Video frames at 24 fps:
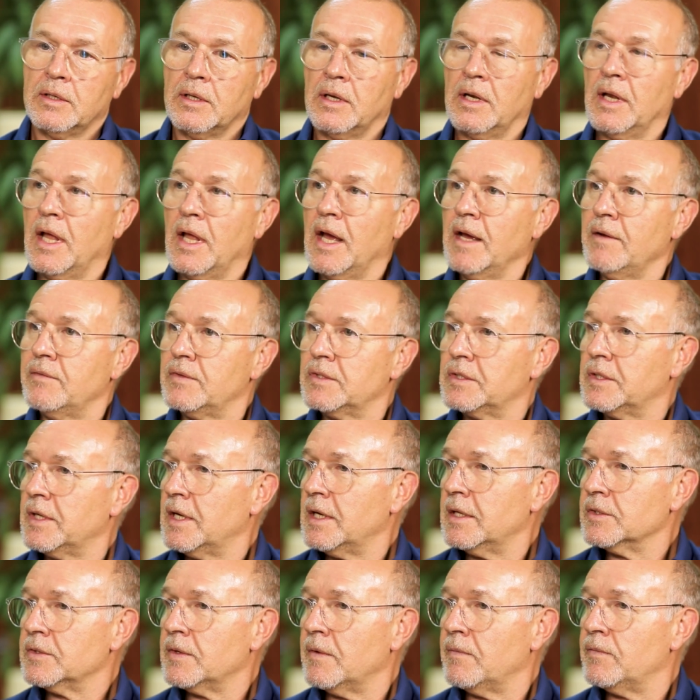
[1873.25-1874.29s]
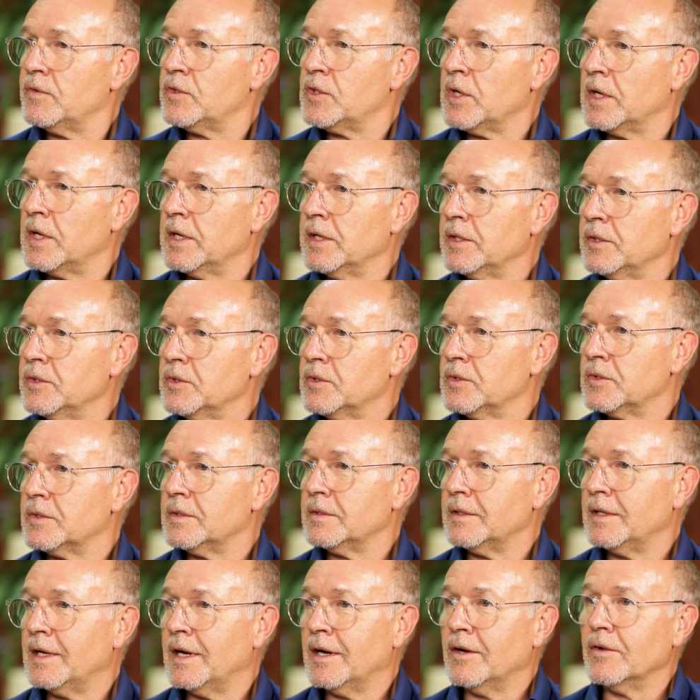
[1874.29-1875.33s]
lifestyles have changed,
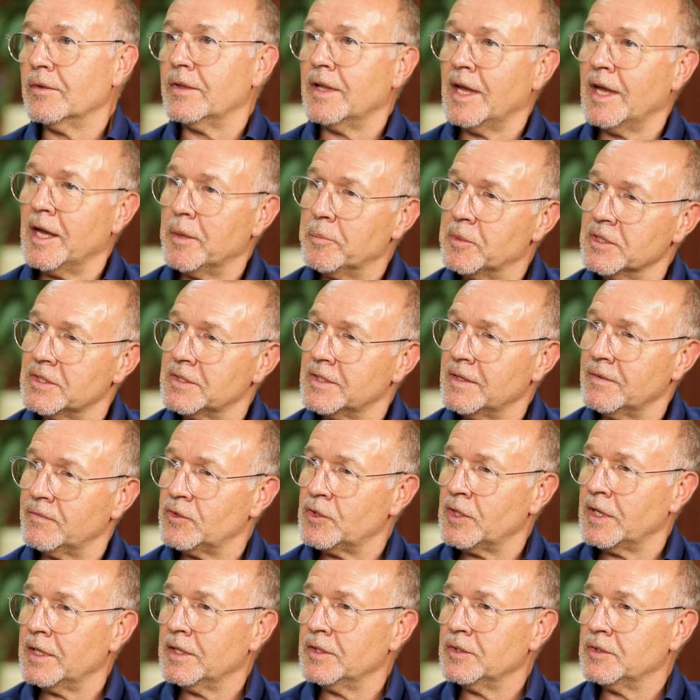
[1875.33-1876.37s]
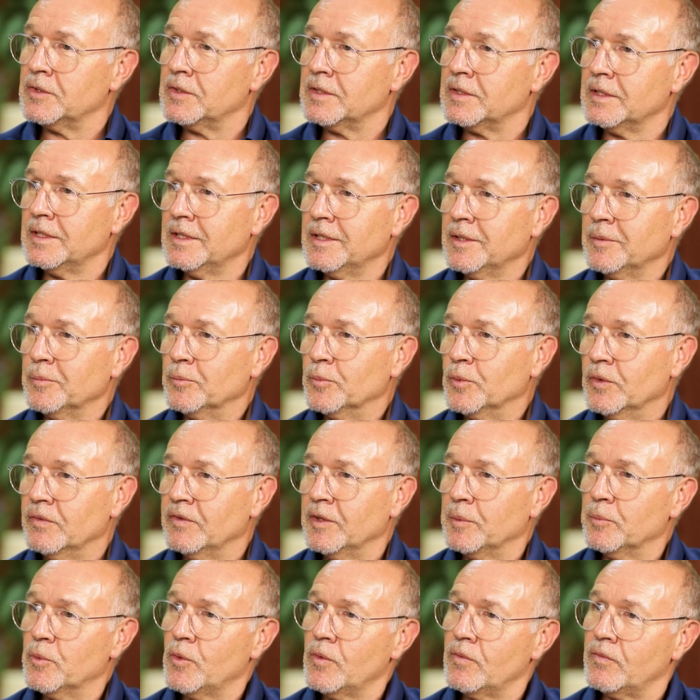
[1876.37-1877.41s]
health habits have changed,
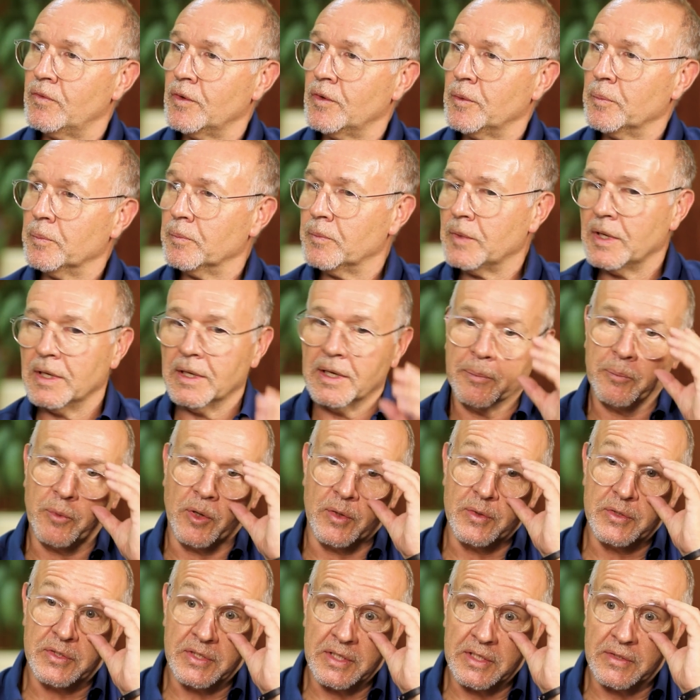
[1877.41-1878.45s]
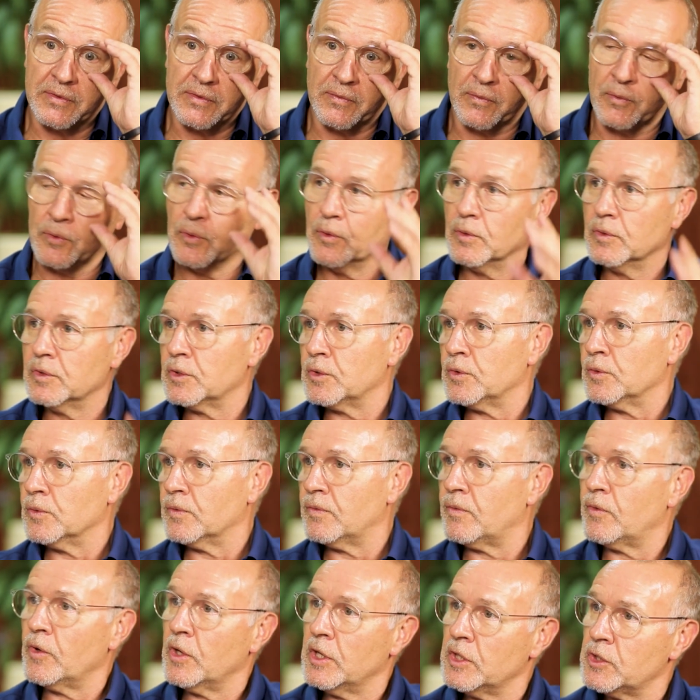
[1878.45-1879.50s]
moving more from processed foods to
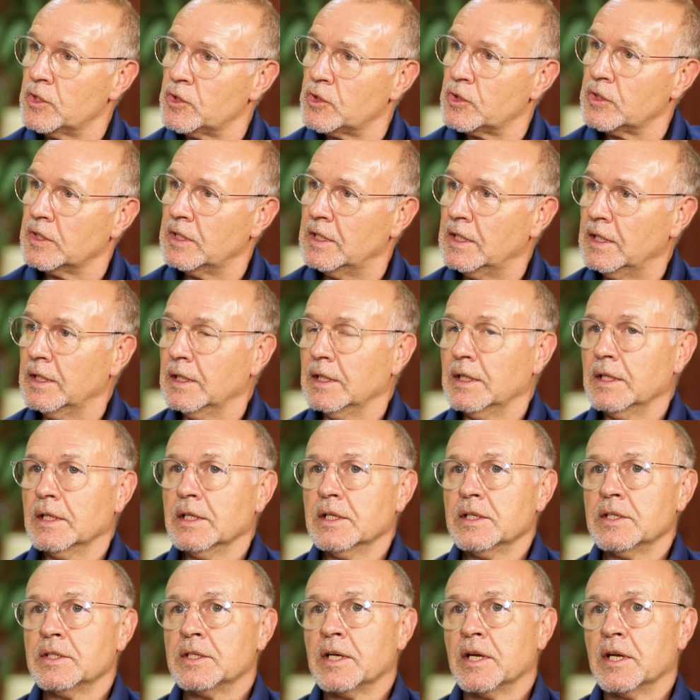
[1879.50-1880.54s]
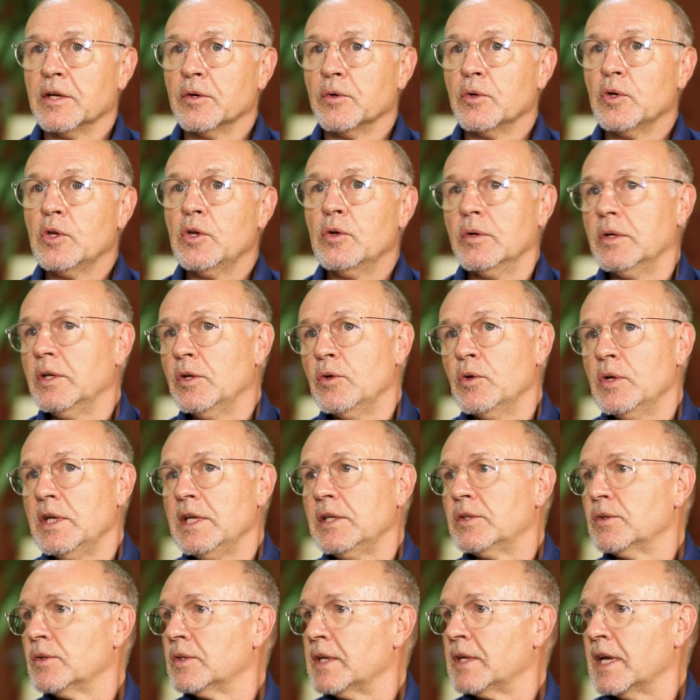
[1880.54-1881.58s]
fresh. So you
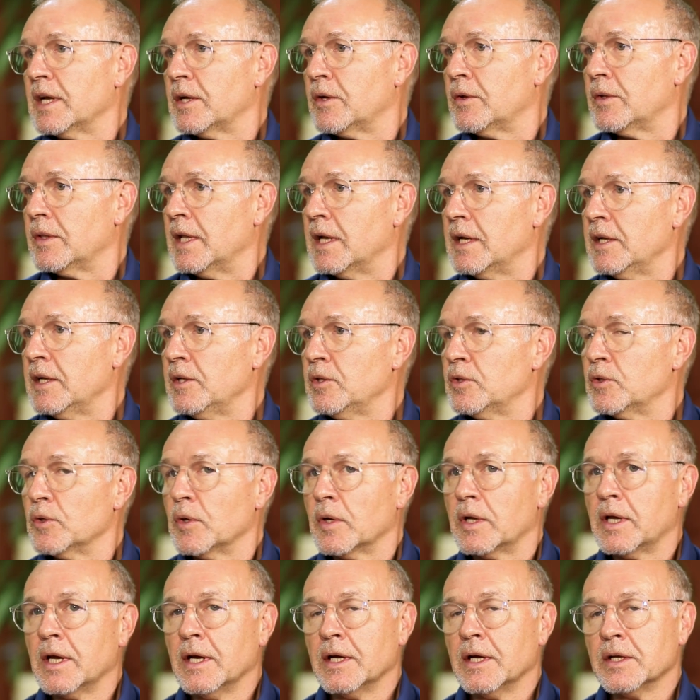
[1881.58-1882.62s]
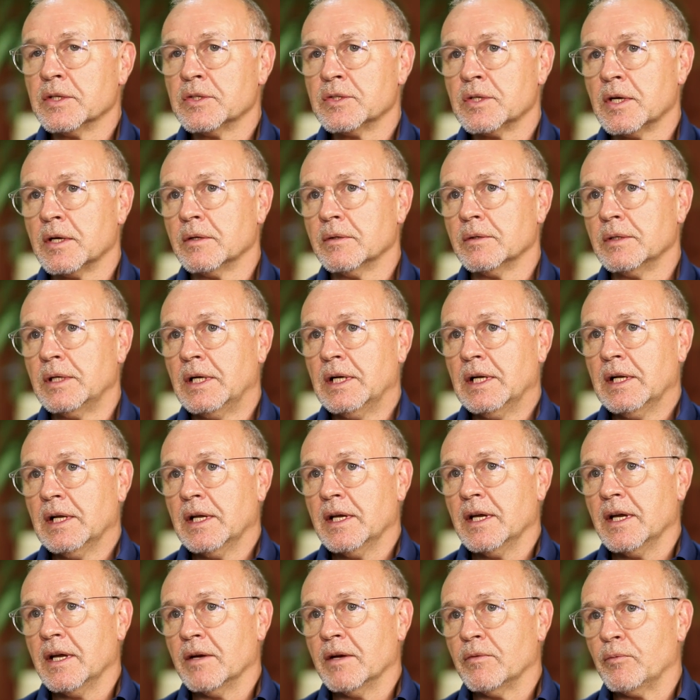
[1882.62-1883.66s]
need to take that into account. So
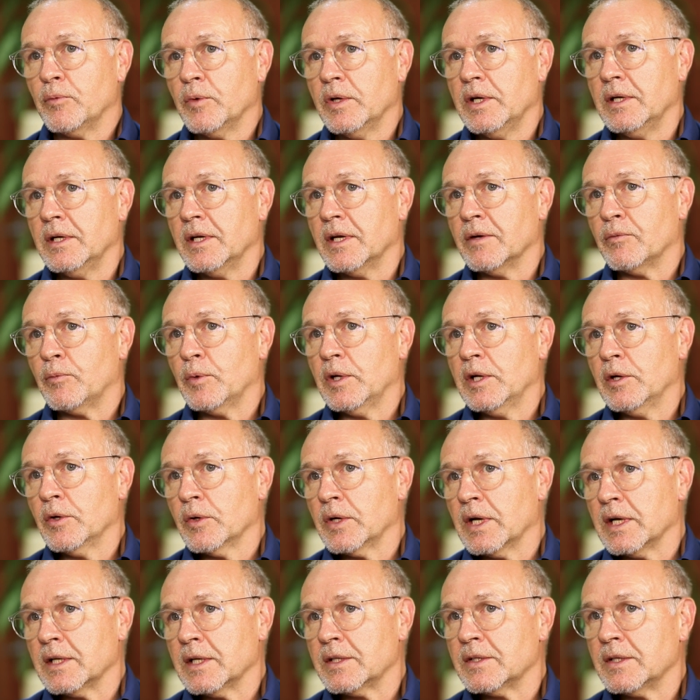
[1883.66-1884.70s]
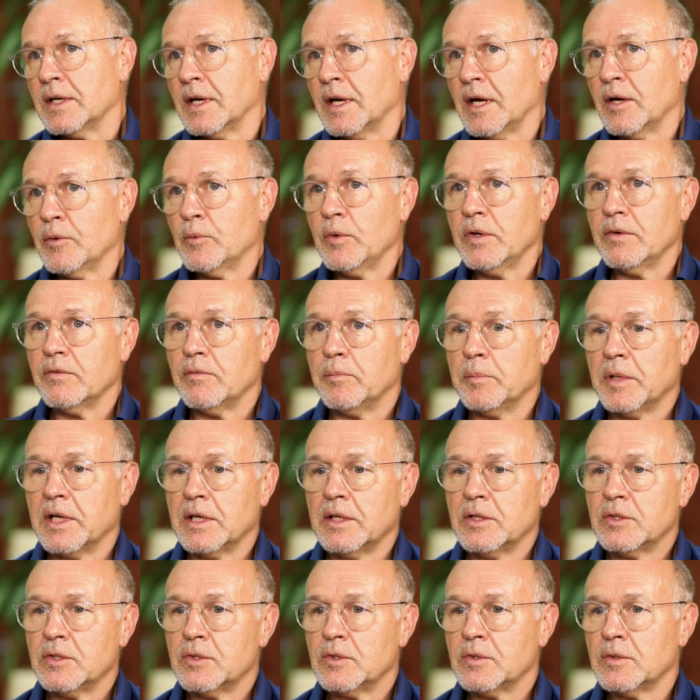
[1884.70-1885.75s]
if we look at how we've
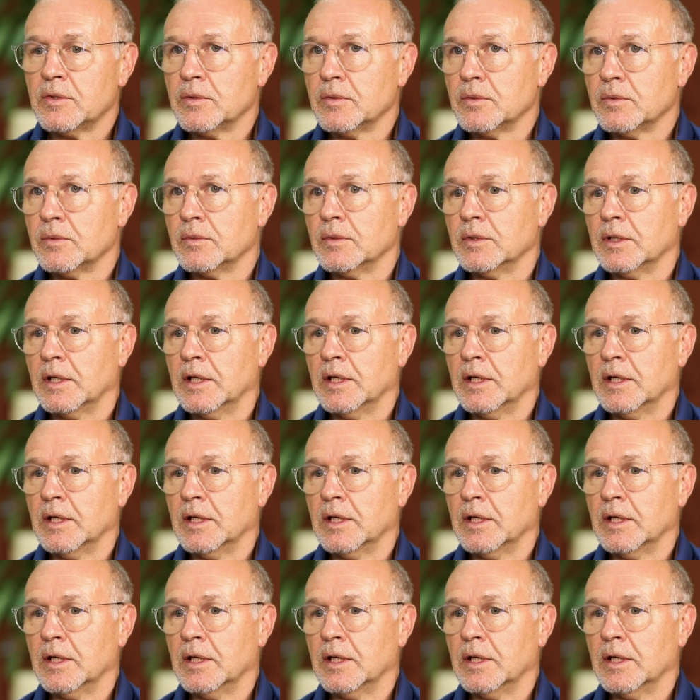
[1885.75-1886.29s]
managed to